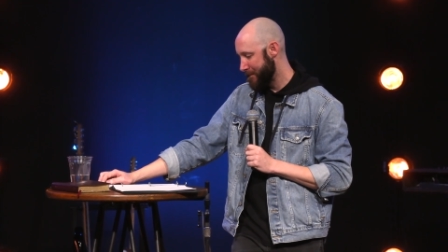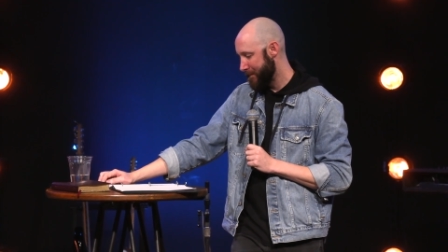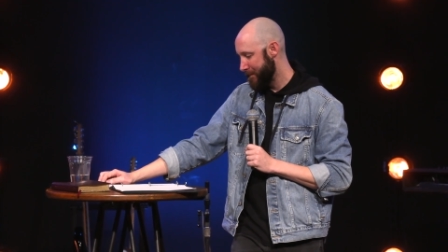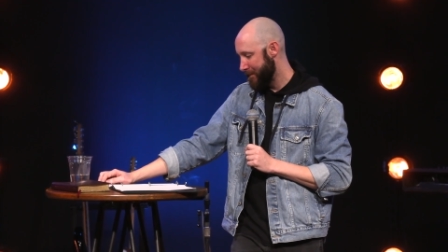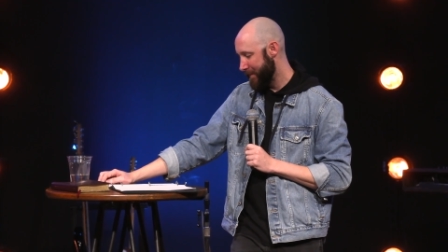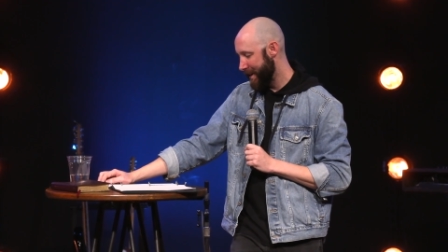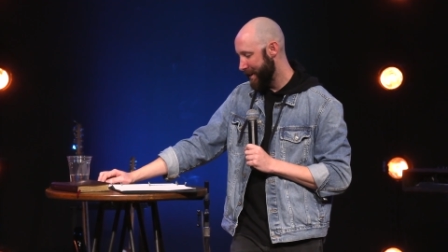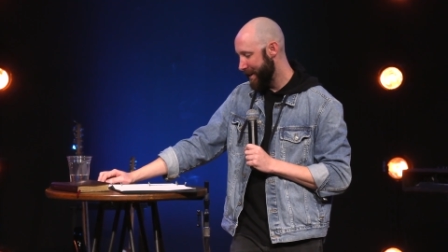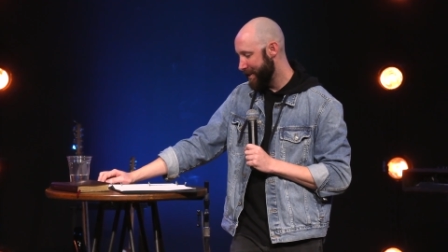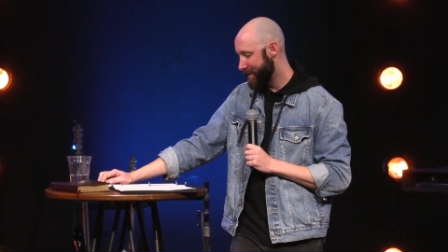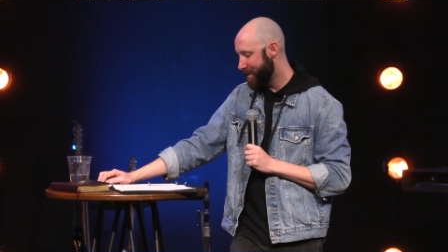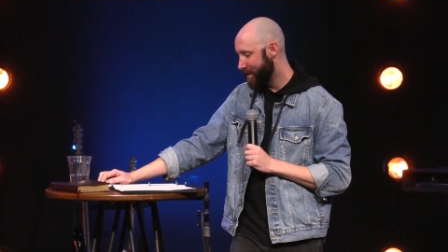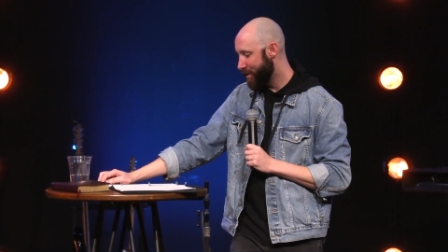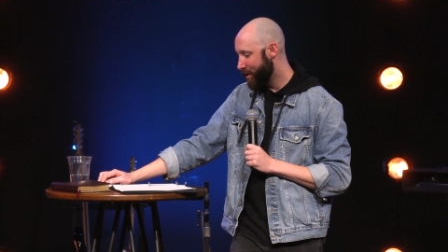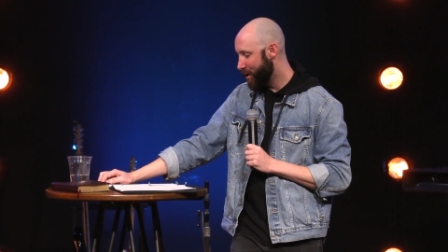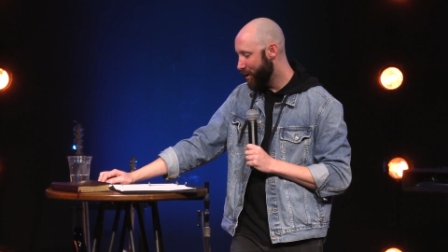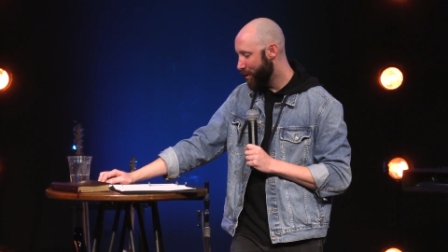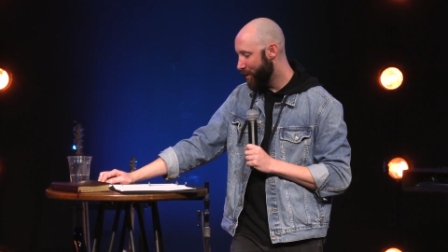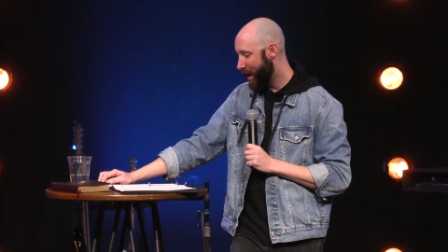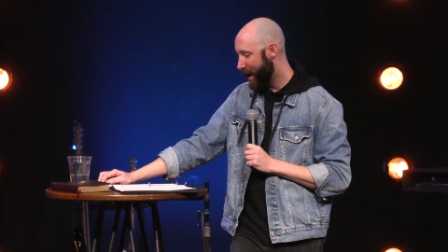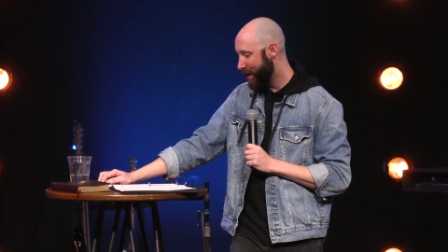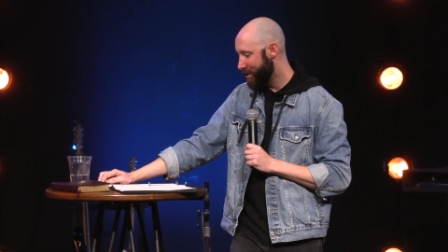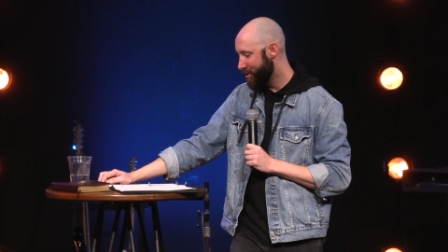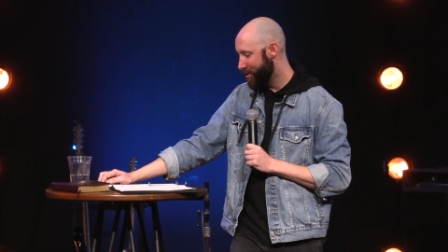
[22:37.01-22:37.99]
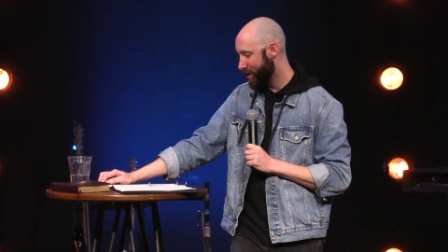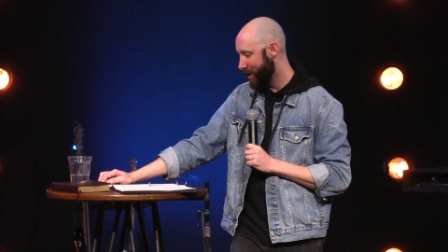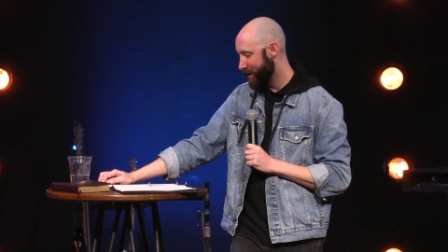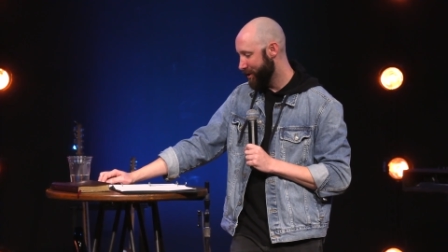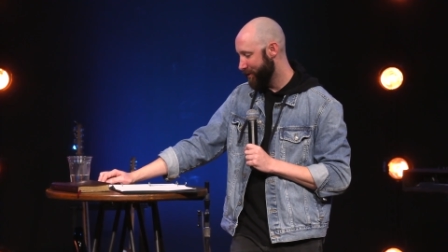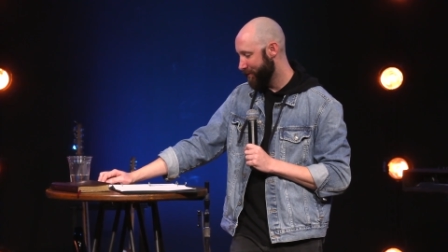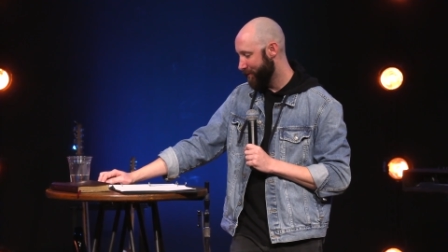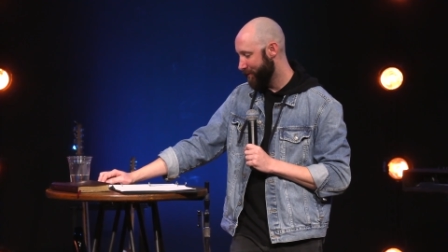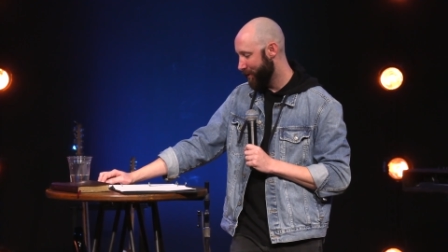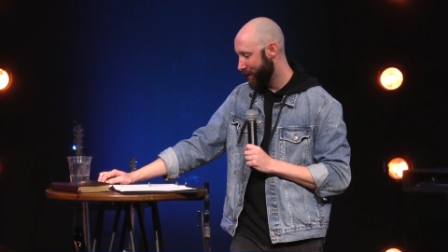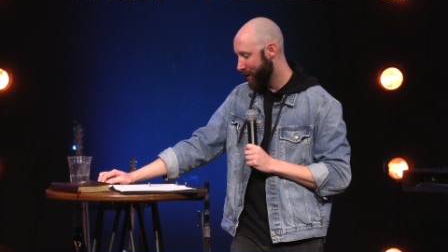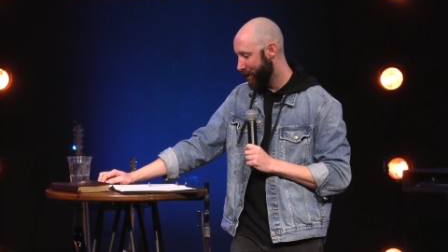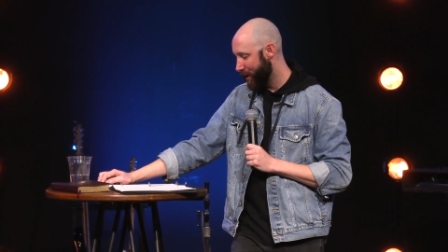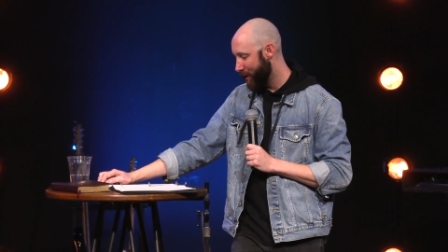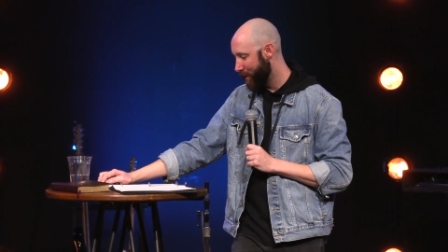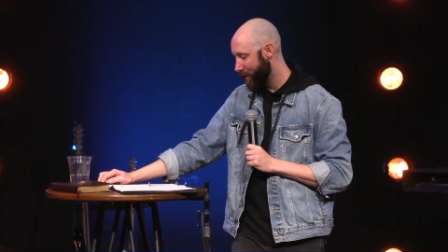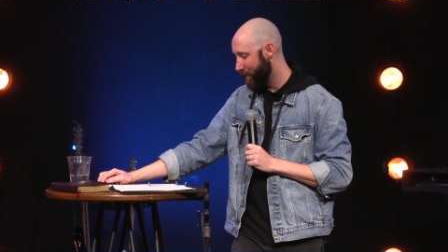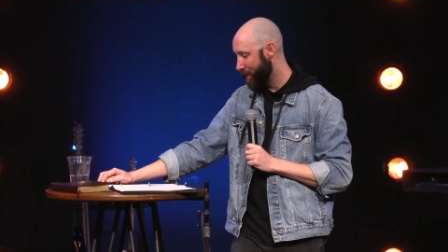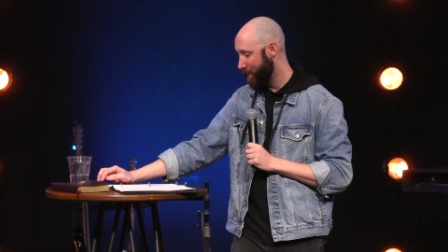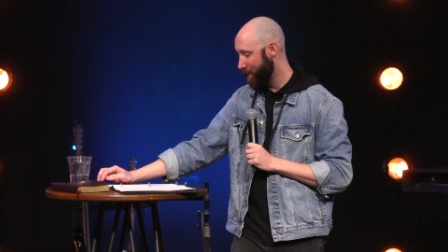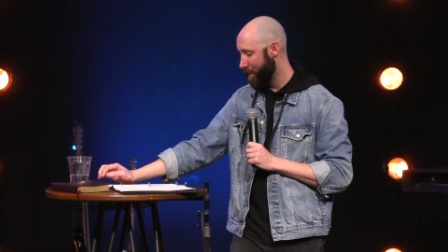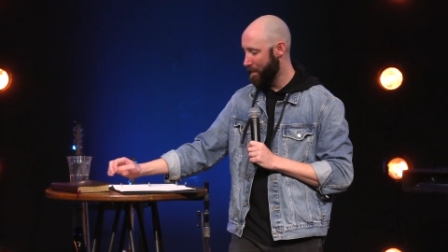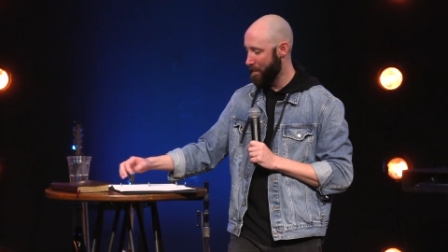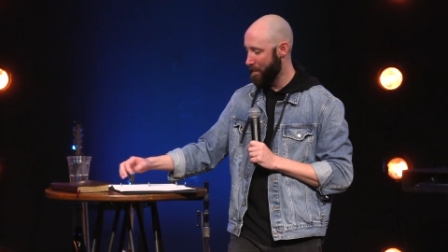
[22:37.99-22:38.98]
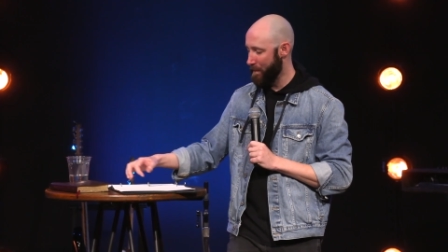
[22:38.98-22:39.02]
He has a new address for you,
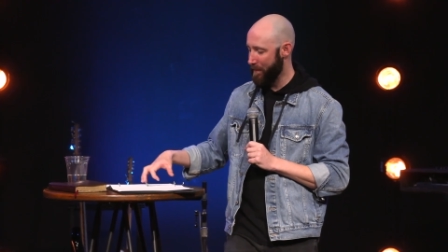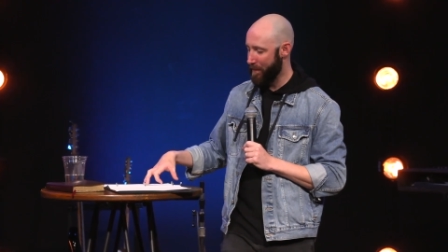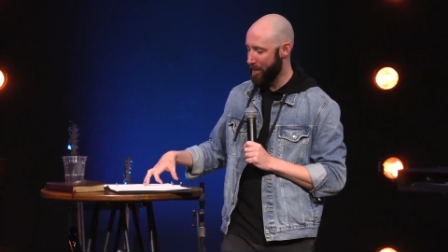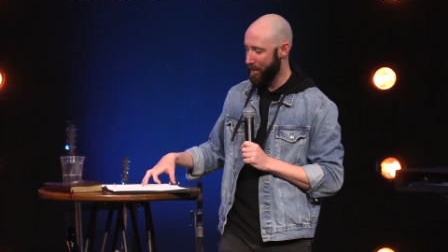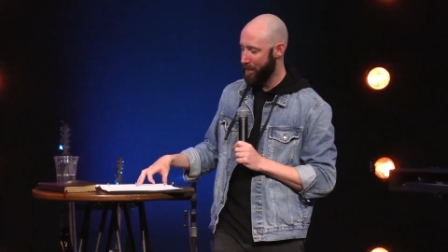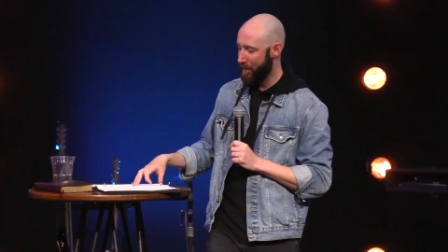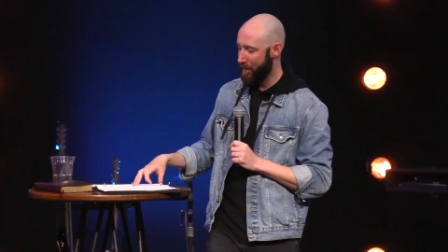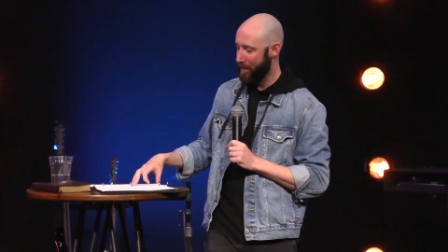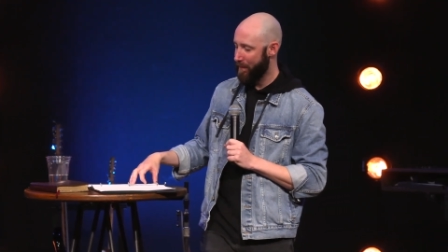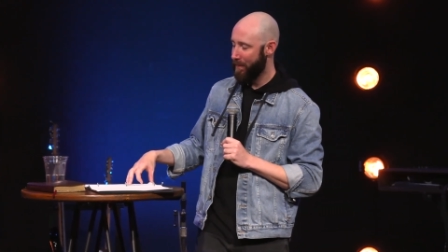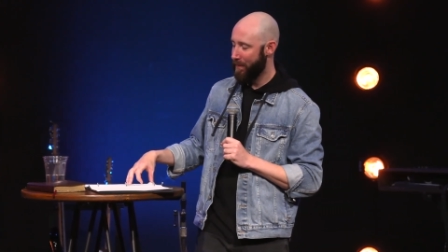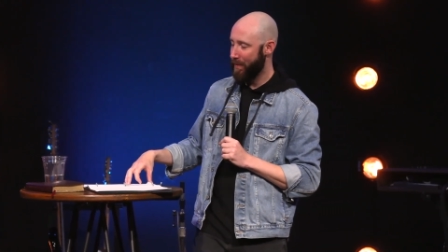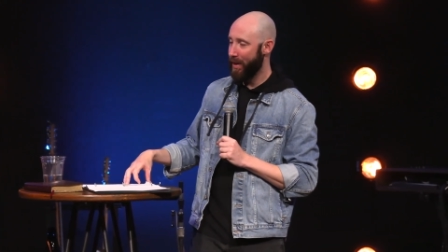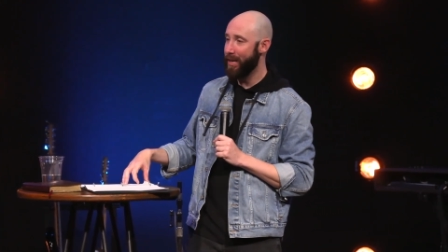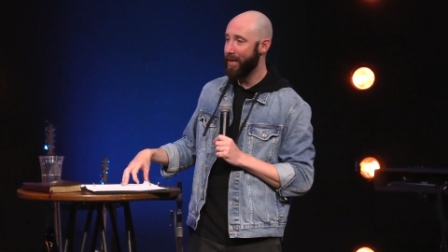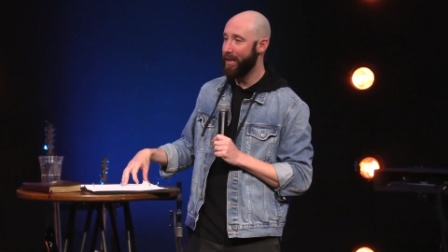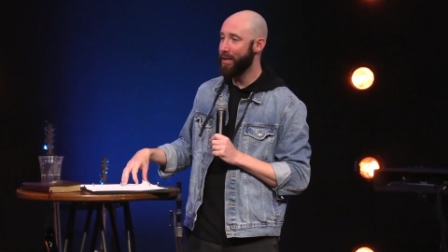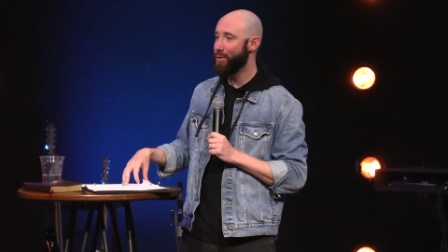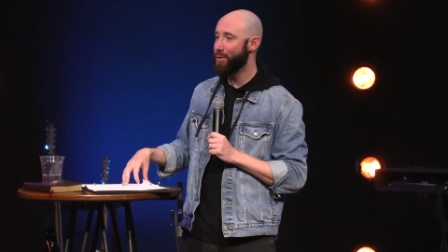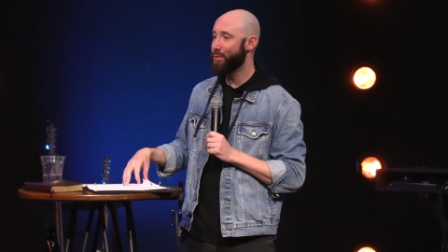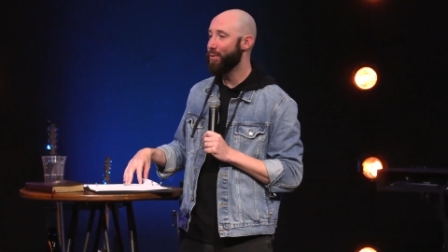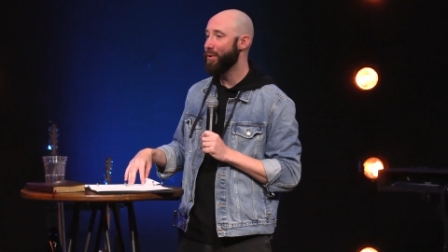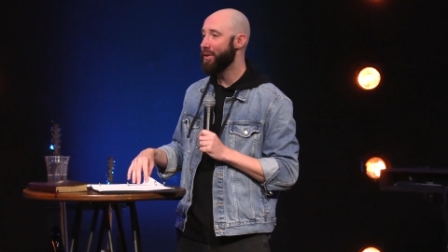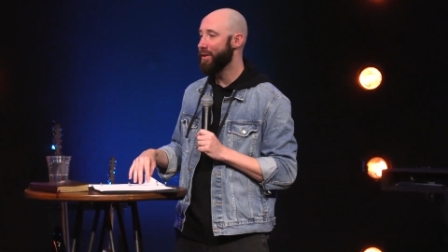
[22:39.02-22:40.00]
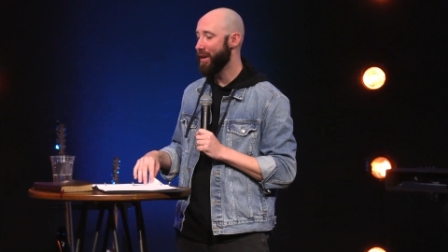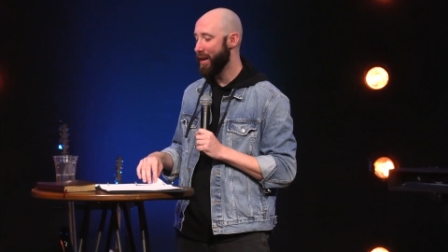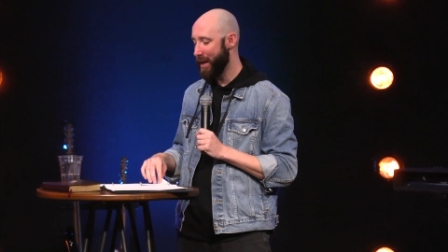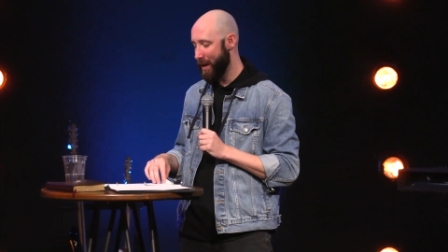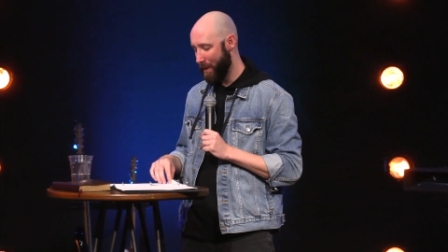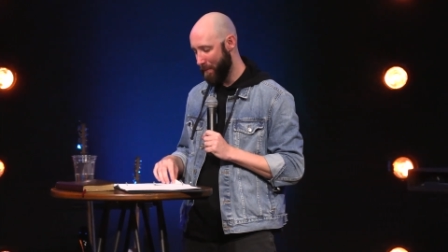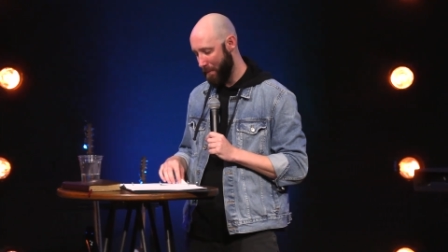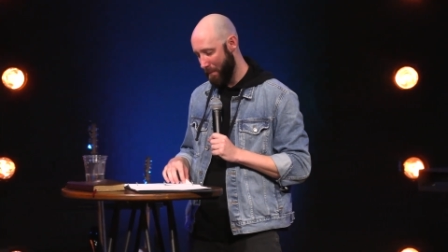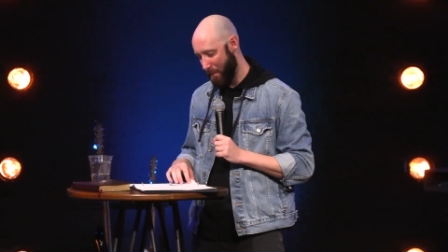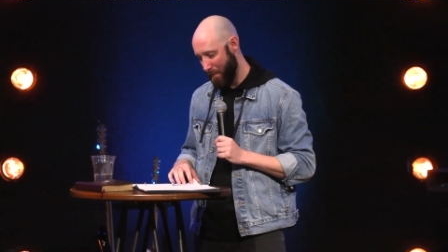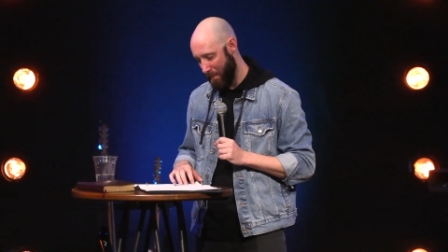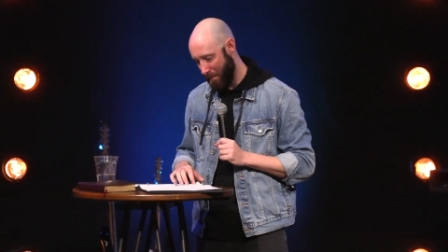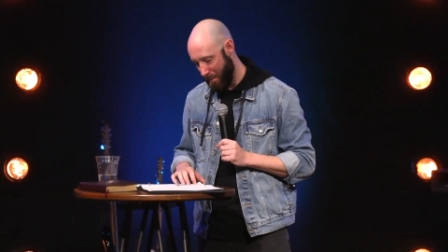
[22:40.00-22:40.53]
and it's with Him.